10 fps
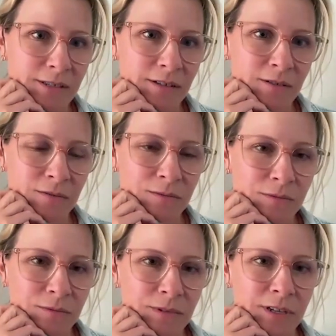so,
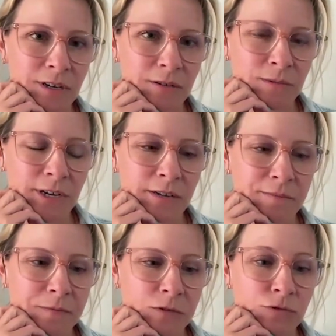
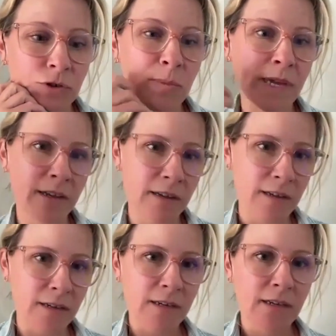grooming
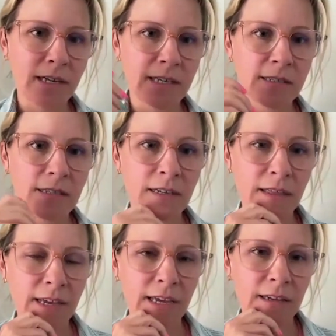is a
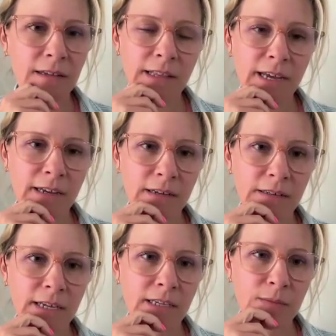thing that
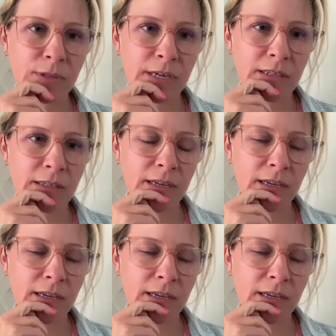takes place.